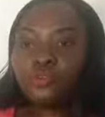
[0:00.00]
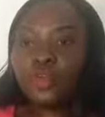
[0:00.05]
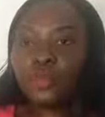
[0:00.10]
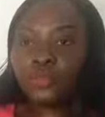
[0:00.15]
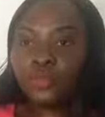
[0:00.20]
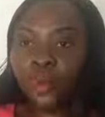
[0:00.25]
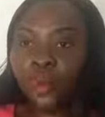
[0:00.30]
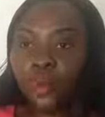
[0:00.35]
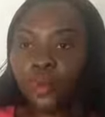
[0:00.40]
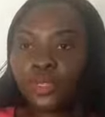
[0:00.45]
be
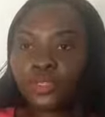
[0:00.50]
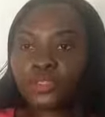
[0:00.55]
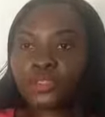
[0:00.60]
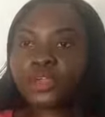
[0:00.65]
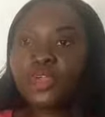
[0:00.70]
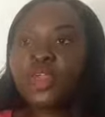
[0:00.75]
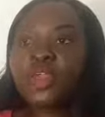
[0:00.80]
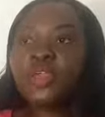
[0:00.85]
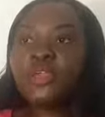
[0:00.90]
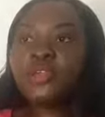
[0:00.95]
bored.
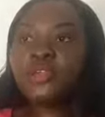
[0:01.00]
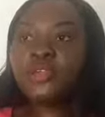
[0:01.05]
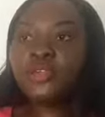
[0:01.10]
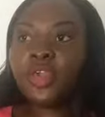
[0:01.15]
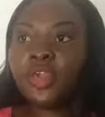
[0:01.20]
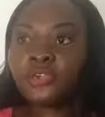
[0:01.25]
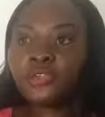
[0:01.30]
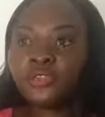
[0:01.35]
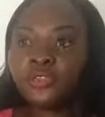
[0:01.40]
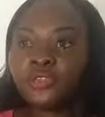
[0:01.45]

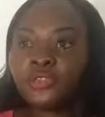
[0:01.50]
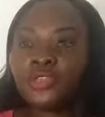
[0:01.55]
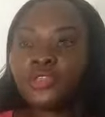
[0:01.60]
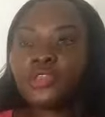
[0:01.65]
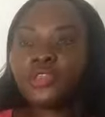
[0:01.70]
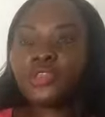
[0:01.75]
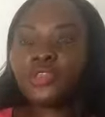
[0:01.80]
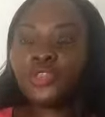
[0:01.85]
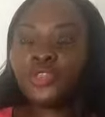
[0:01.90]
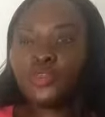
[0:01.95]
Yes,
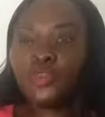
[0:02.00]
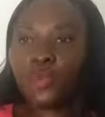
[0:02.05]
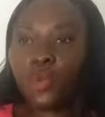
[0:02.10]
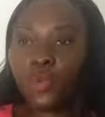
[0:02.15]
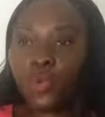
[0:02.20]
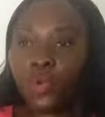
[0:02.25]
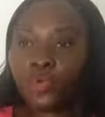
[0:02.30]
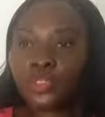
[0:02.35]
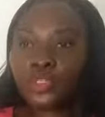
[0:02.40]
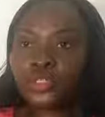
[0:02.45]
you don't know
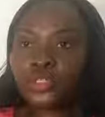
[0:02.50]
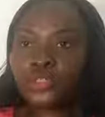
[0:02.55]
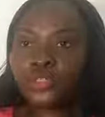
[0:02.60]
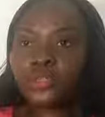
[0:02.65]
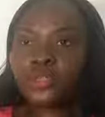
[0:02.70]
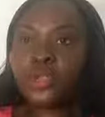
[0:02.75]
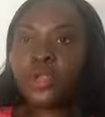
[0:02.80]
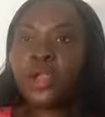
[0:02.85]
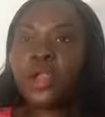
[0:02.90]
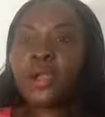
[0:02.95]
what to
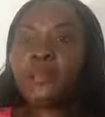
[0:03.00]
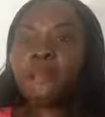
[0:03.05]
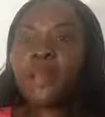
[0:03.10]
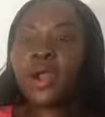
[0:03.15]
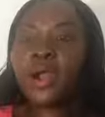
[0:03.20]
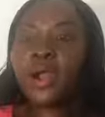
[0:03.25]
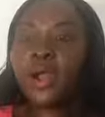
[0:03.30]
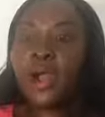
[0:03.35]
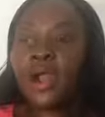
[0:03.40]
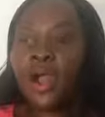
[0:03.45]
do,
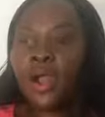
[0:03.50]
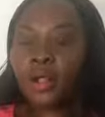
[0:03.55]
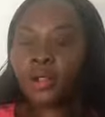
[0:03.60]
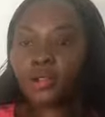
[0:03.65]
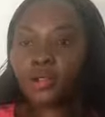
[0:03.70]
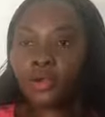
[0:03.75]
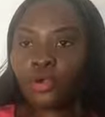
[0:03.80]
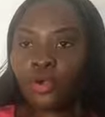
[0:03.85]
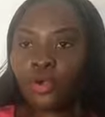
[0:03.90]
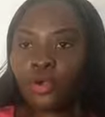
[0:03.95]
but
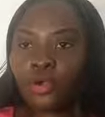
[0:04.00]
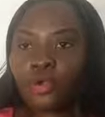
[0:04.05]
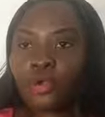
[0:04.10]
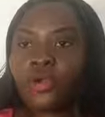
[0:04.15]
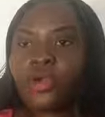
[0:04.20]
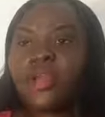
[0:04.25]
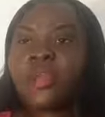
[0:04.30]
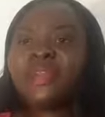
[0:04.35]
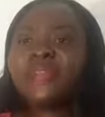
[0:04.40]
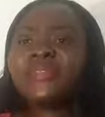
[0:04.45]
alcohol,
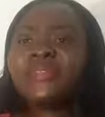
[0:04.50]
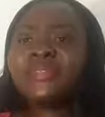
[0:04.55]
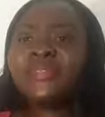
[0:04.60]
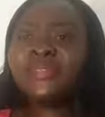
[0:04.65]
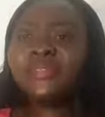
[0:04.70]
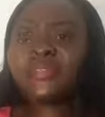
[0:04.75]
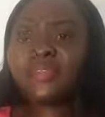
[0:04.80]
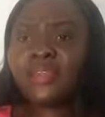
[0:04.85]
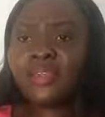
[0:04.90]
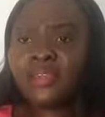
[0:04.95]

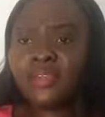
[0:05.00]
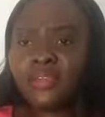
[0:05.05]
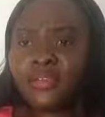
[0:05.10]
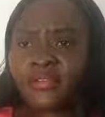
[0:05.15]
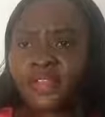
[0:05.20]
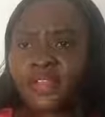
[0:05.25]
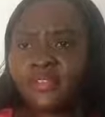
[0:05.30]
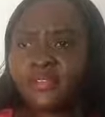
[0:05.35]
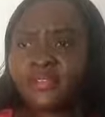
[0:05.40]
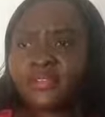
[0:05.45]

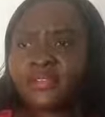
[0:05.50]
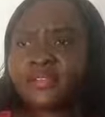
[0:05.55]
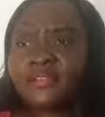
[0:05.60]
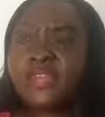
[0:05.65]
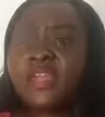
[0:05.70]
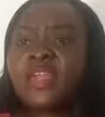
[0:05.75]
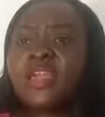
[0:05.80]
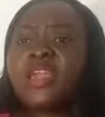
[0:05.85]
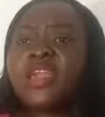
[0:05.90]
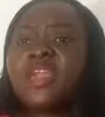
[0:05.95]
cigarettes,
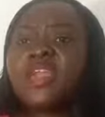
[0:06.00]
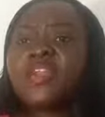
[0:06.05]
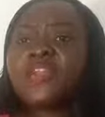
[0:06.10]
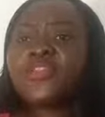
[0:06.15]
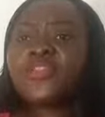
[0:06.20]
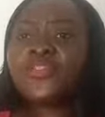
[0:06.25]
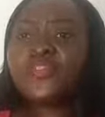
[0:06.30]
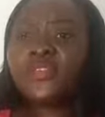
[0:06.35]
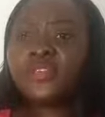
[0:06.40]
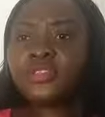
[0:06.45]

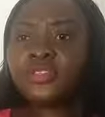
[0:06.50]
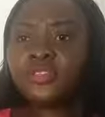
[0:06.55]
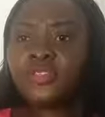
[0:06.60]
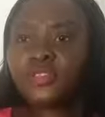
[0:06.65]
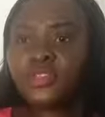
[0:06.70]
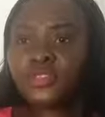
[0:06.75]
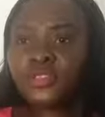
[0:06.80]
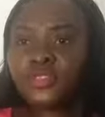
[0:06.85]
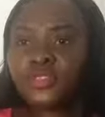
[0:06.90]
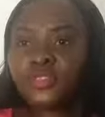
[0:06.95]
increased
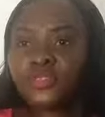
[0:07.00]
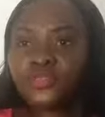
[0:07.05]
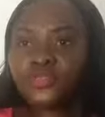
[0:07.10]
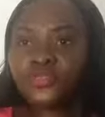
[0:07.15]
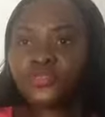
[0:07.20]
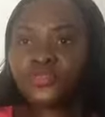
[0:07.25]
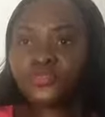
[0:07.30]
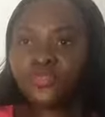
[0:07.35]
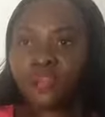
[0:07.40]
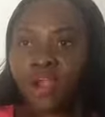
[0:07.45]
use of
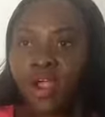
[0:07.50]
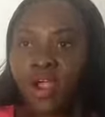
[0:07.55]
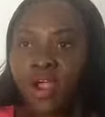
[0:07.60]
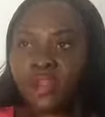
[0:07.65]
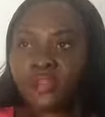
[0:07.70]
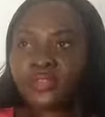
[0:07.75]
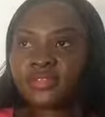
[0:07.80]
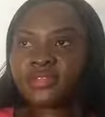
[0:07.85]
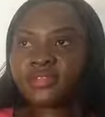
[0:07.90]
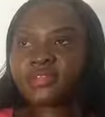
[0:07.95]

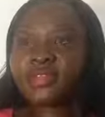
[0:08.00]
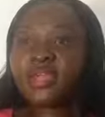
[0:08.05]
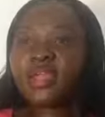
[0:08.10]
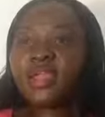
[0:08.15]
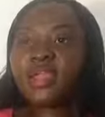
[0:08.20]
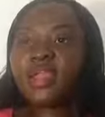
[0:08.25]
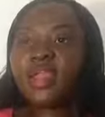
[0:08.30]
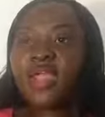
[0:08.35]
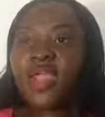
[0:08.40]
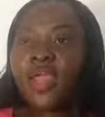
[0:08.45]
drugs,
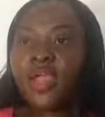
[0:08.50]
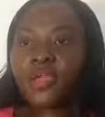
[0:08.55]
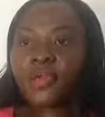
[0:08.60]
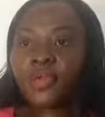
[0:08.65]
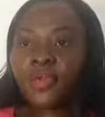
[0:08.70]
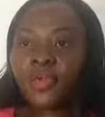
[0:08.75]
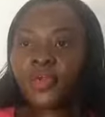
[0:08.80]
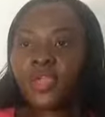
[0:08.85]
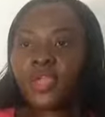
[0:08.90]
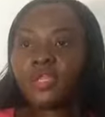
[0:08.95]

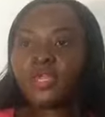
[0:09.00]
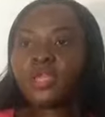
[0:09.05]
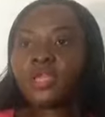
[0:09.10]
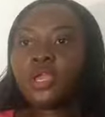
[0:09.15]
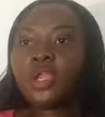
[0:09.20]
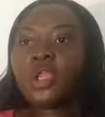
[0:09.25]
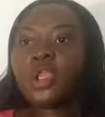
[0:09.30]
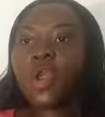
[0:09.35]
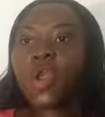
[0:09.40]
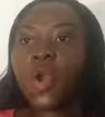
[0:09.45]
heroin,
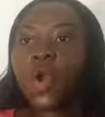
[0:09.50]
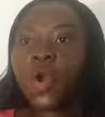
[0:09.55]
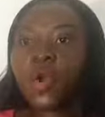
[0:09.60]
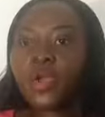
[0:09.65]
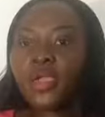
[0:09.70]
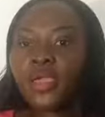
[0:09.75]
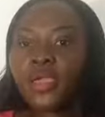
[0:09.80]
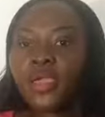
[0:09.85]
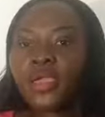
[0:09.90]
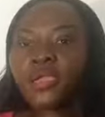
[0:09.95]

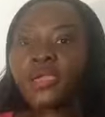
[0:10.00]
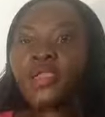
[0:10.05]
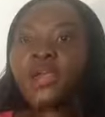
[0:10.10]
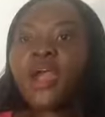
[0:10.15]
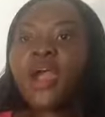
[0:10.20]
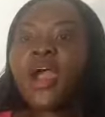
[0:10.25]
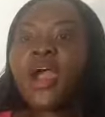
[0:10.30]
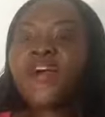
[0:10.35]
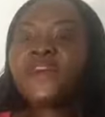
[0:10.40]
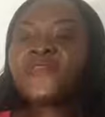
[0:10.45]
cocaine,
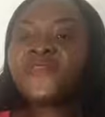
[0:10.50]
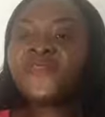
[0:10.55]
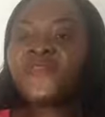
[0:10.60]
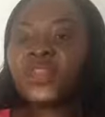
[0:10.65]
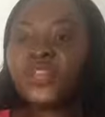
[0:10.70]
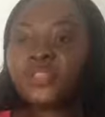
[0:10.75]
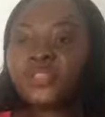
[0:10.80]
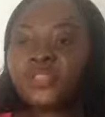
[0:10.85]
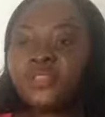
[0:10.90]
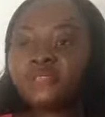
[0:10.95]

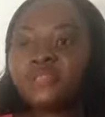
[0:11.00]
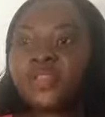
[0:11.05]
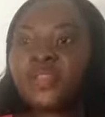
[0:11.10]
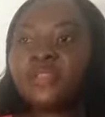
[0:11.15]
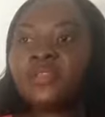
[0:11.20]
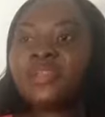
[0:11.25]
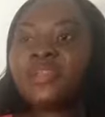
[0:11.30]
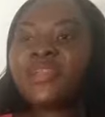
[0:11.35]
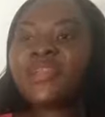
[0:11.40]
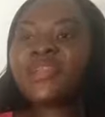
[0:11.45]
amphetamine,
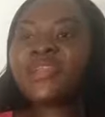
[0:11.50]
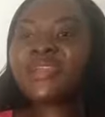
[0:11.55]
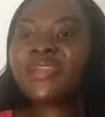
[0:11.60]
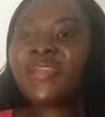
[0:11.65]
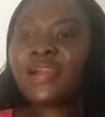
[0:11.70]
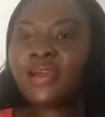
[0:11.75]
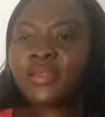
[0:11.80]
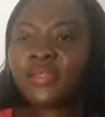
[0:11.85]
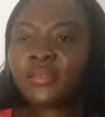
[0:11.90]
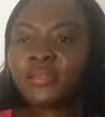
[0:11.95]

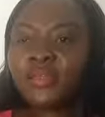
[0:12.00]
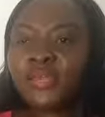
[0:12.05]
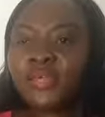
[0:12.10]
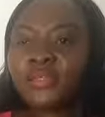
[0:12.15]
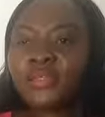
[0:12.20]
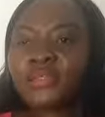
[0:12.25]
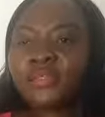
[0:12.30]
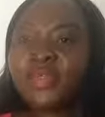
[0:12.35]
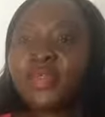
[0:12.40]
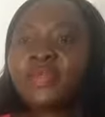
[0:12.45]

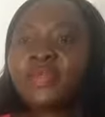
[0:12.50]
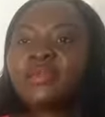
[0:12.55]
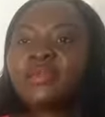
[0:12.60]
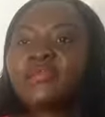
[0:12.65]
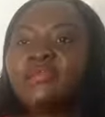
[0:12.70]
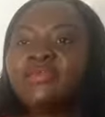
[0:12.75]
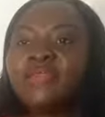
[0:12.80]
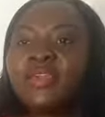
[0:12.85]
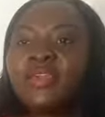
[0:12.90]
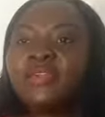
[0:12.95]
cannabis,
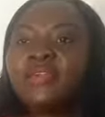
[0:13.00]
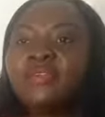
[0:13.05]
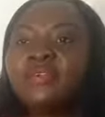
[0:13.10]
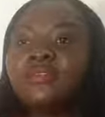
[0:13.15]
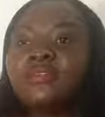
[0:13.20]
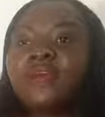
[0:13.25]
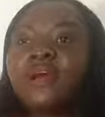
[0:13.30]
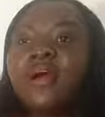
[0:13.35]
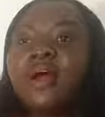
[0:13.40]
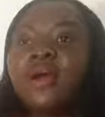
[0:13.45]
these
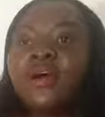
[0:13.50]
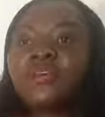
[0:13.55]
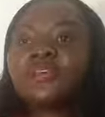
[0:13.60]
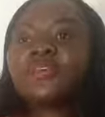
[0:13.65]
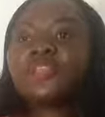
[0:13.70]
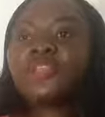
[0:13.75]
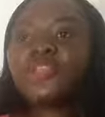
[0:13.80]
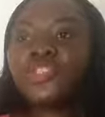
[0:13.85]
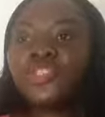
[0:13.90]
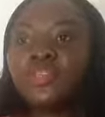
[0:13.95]
are
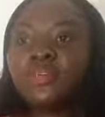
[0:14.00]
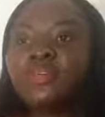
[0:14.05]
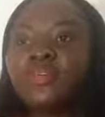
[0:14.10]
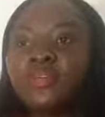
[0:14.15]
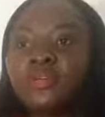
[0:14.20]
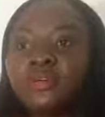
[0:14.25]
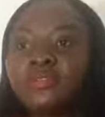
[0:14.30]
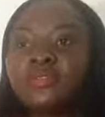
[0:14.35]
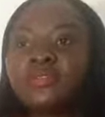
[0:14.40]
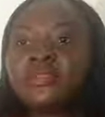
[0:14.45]

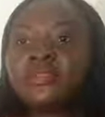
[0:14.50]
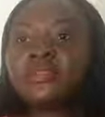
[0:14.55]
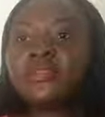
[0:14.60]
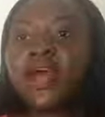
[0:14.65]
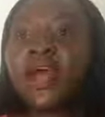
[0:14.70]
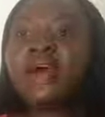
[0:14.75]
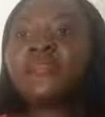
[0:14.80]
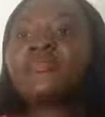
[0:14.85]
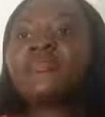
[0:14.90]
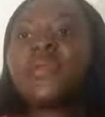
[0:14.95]
stimulants
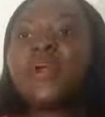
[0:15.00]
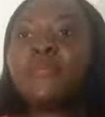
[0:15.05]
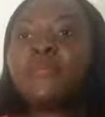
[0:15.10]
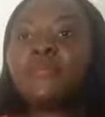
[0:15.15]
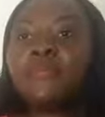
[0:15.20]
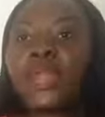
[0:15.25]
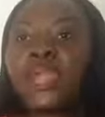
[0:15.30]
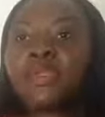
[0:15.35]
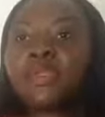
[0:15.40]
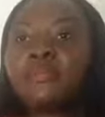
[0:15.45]
and they are
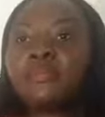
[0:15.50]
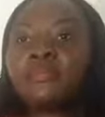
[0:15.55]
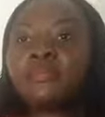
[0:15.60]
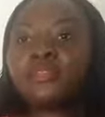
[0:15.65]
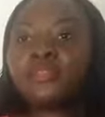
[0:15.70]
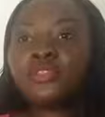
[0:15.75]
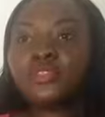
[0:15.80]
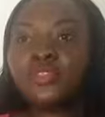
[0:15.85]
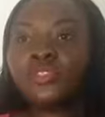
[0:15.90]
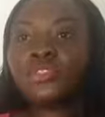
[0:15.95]
making the
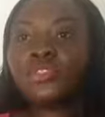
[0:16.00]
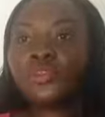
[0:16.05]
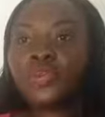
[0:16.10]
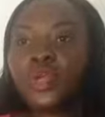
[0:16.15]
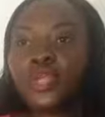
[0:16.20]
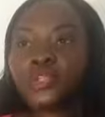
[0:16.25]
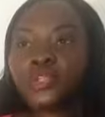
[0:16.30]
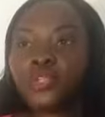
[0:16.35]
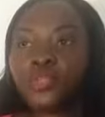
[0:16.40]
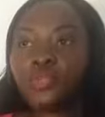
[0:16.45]

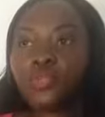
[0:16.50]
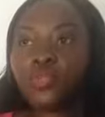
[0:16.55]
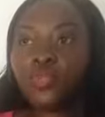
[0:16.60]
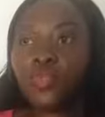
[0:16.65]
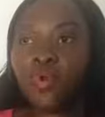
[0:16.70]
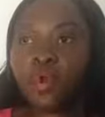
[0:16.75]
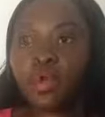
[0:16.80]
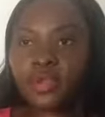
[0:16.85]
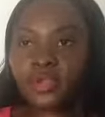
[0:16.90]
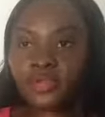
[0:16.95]
situation
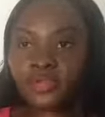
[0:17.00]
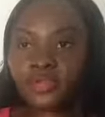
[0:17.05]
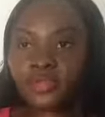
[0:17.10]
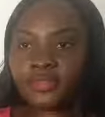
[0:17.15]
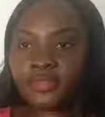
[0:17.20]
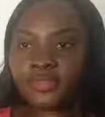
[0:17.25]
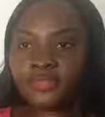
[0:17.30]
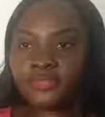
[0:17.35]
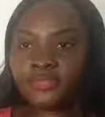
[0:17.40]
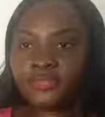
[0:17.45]
worse.